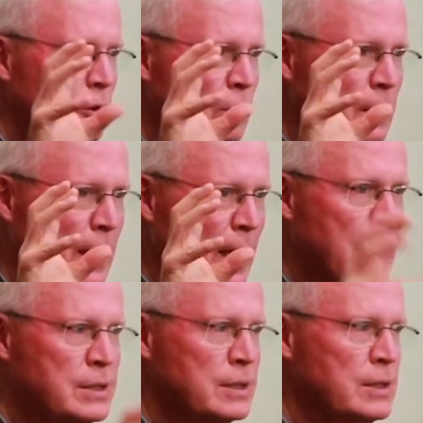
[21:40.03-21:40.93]
You can
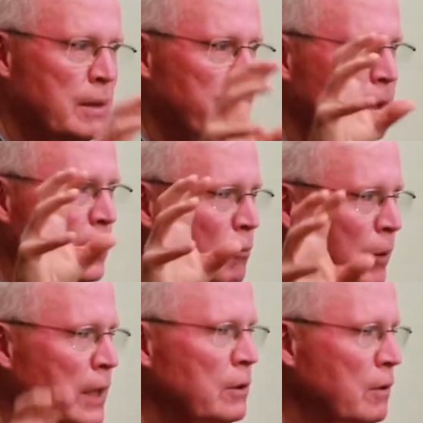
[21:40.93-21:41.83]
ask somebody
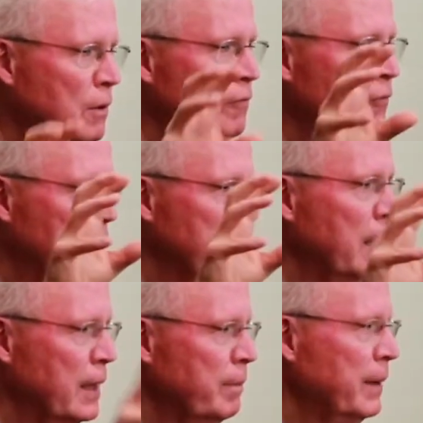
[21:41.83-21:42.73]
where you can
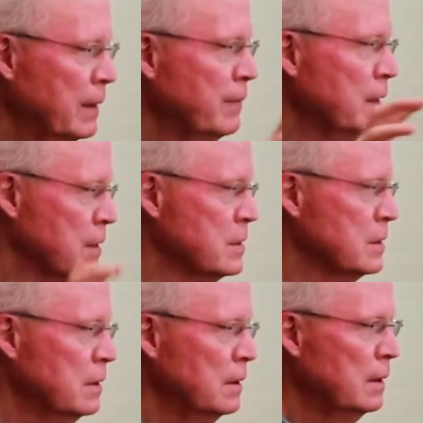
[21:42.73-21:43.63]
find out about
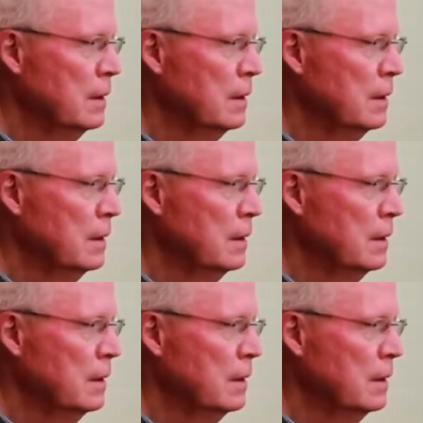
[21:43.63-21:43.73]
this.